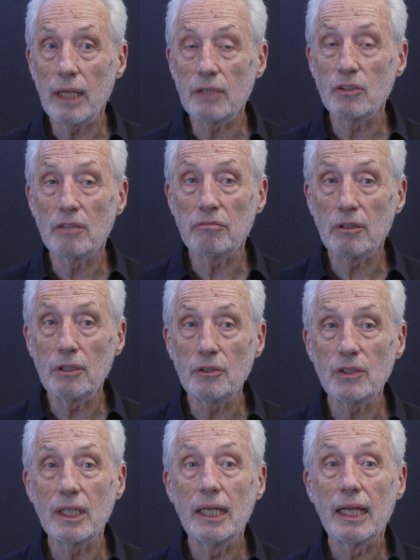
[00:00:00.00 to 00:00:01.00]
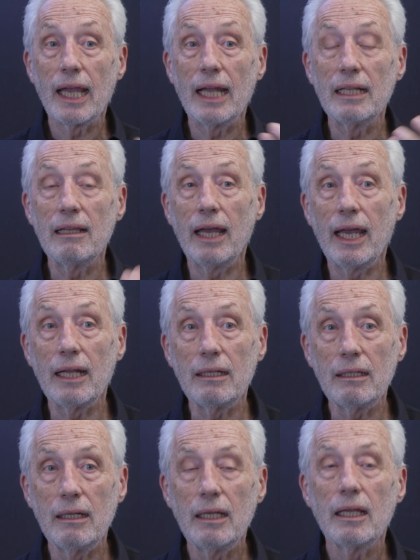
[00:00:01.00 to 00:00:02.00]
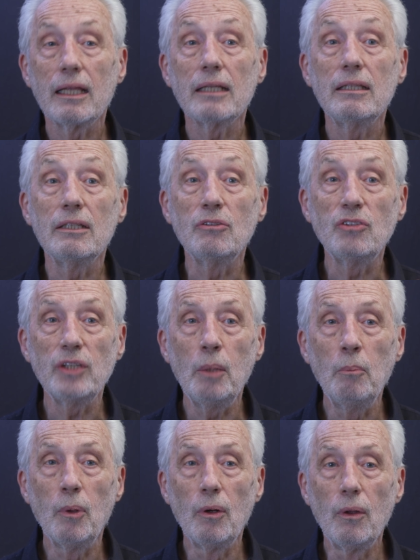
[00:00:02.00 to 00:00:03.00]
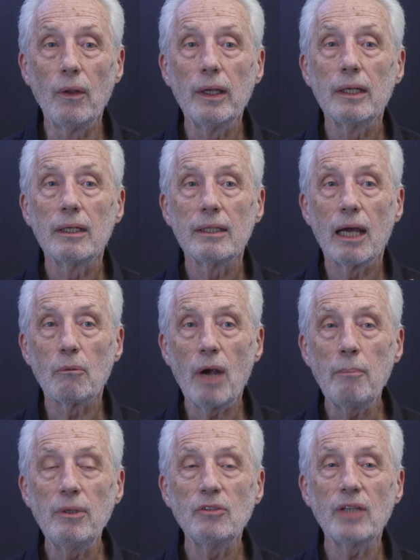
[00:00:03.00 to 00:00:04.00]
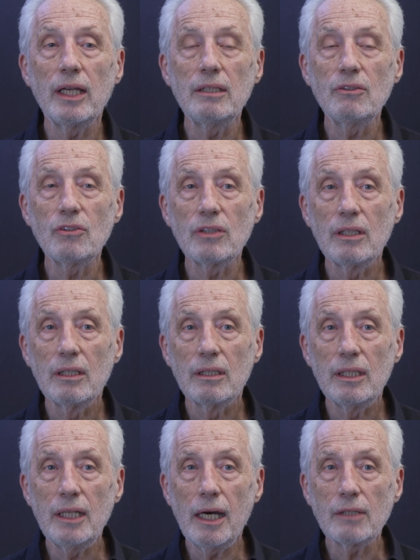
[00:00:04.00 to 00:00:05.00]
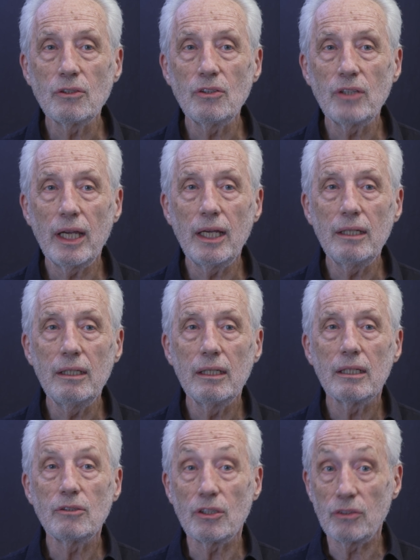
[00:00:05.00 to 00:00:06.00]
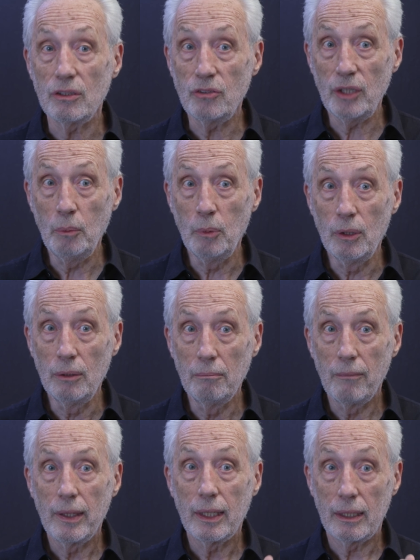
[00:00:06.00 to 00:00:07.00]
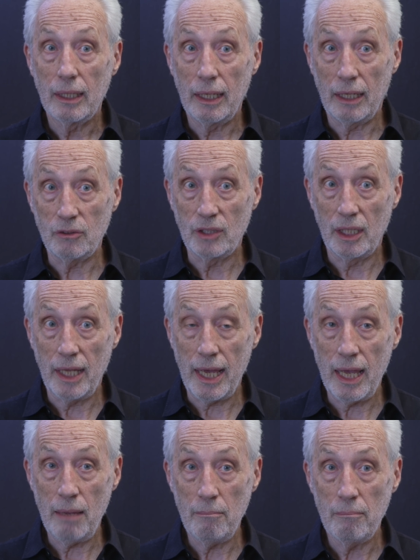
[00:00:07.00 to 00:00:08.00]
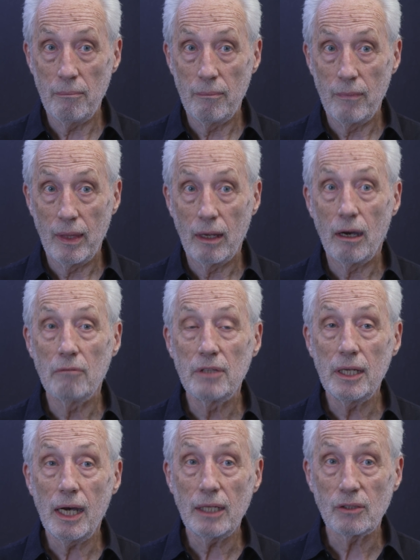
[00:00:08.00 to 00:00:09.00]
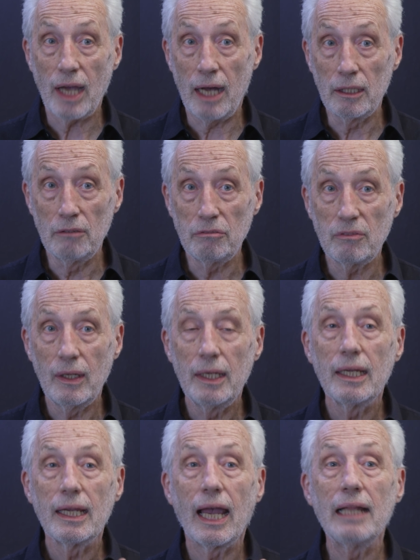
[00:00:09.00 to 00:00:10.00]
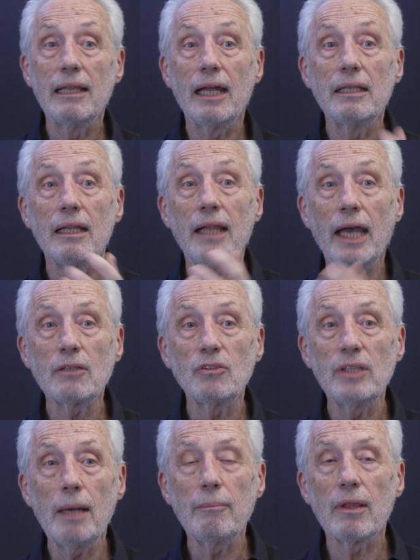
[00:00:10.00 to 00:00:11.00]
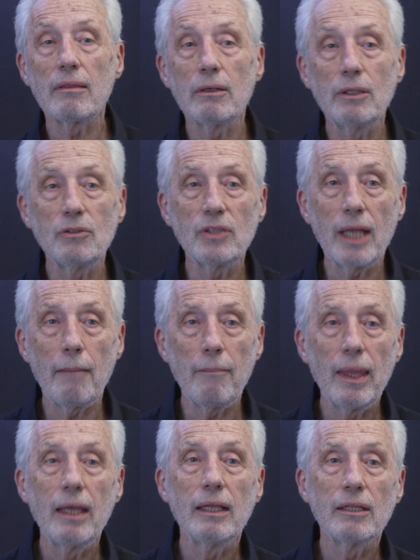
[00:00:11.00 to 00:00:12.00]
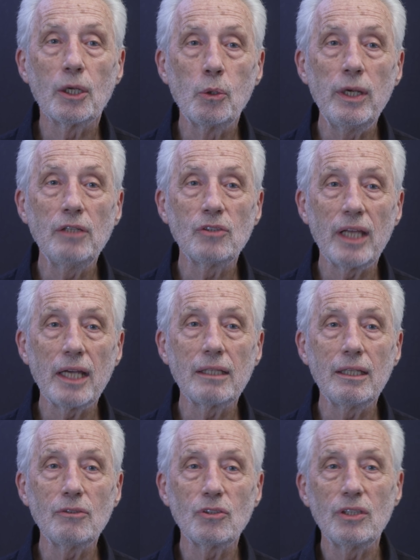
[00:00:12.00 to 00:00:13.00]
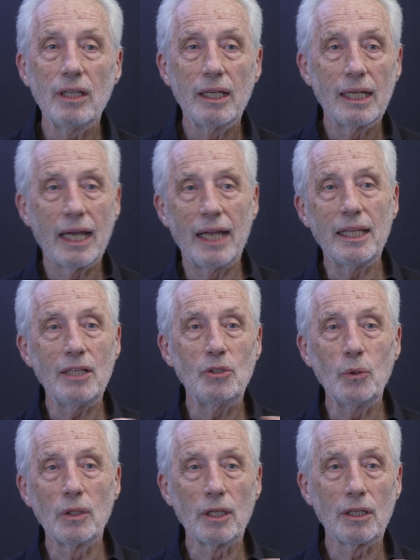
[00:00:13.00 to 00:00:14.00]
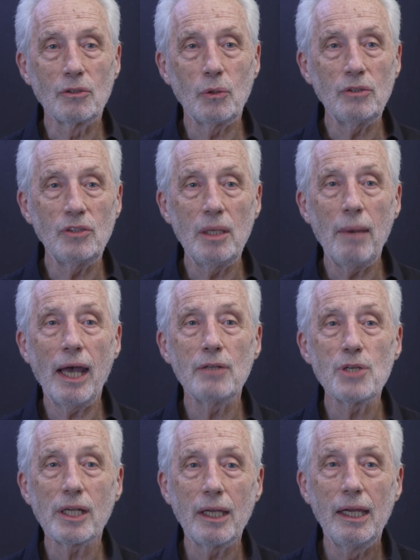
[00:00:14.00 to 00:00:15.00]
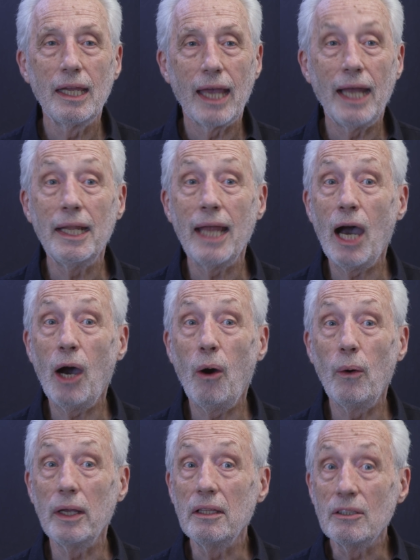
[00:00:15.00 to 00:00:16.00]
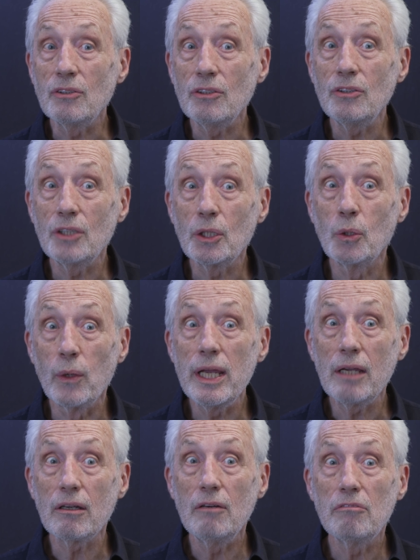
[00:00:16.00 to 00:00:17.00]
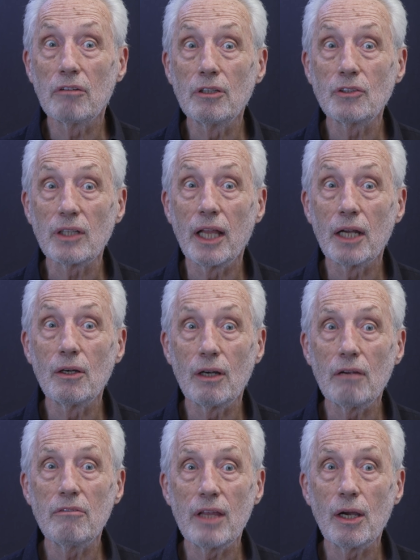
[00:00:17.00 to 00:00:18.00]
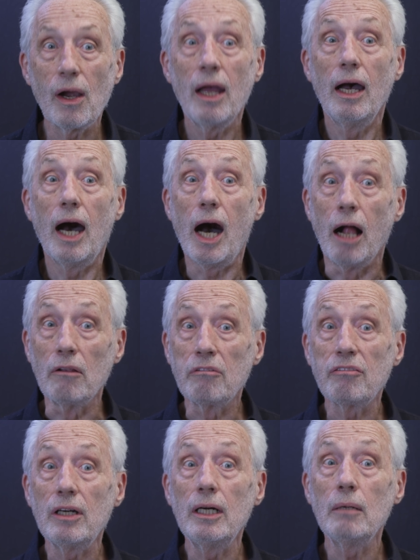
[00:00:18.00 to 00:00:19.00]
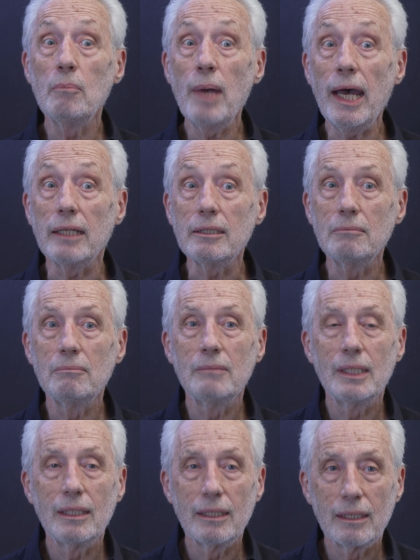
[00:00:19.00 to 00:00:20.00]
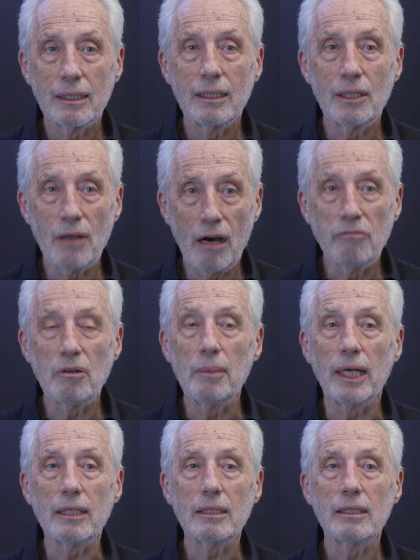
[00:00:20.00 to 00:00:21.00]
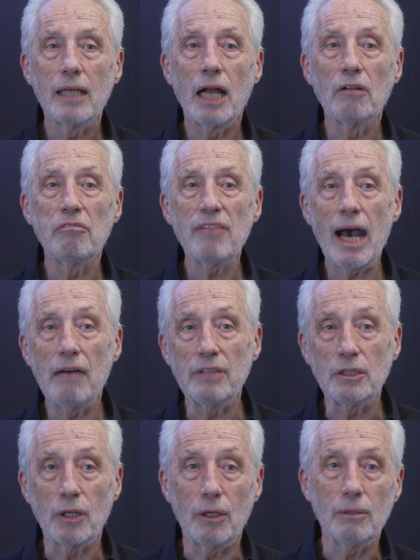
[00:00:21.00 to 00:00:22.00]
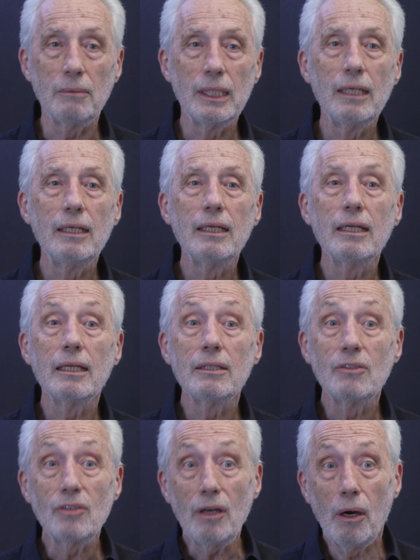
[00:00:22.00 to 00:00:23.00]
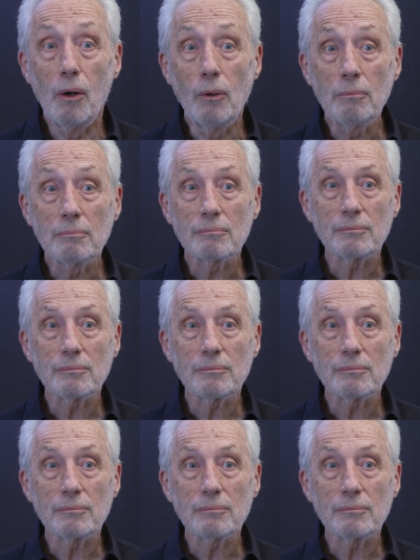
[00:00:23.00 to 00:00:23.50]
that's the first, and then the symbol that represents the ox's head, just a symbol, it has the name of the ox, aleph, and then the next step, the third step, the Greeks take this and they do a little twisty magic, and now this is the Greek first letter of their alphabet, alphabito. So,